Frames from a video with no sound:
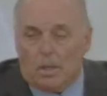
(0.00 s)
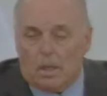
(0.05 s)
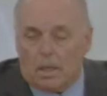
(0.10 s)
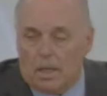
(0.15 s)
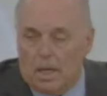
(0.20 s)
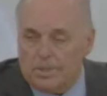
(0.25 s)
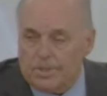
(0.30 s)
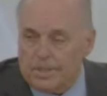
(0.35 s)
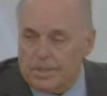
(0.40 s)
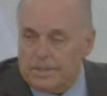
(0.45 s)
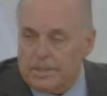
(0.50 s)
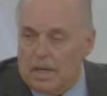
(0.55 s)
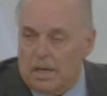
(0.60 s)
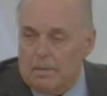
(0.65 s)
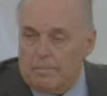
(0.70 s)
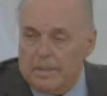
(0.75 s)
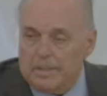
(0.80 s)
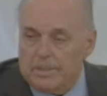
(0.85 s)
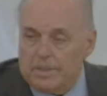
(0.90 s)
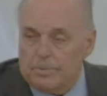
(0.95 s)
gushing sound, it
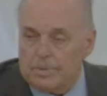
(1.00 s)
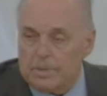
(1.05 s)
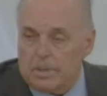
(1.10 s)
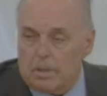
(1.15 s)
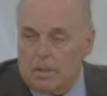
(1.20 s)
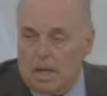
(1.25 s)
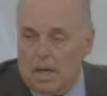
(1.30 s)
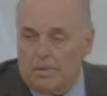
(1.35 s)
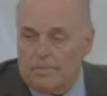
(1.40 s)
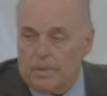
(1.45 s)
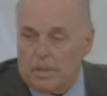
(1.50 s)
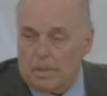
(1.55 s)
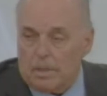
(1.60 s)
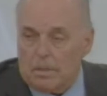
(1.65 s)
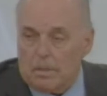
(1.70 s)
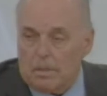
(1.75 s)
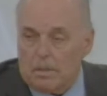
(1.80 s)
means he was still alive yet.